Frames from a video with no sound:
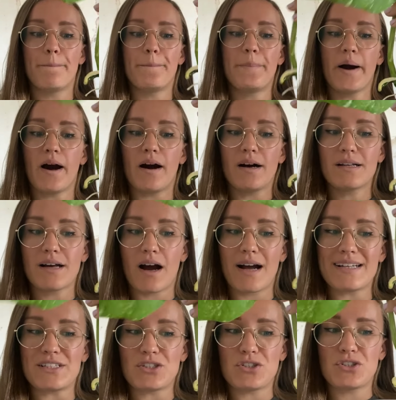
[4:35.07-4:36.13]
But
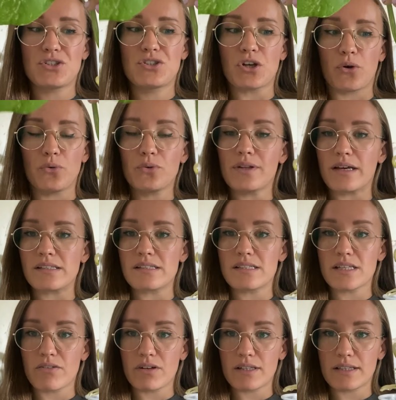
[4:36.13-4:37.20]
I don't
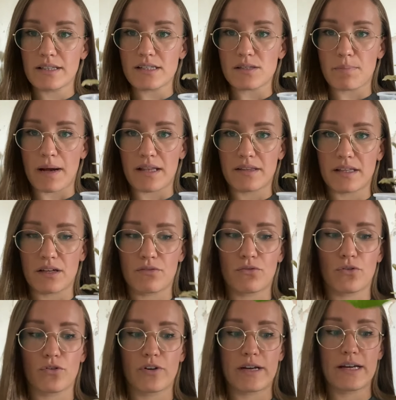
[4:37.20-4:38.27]
necessarily think that's a bad thing
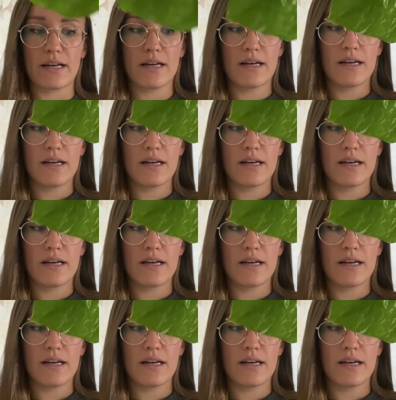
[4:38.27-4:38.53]
for it.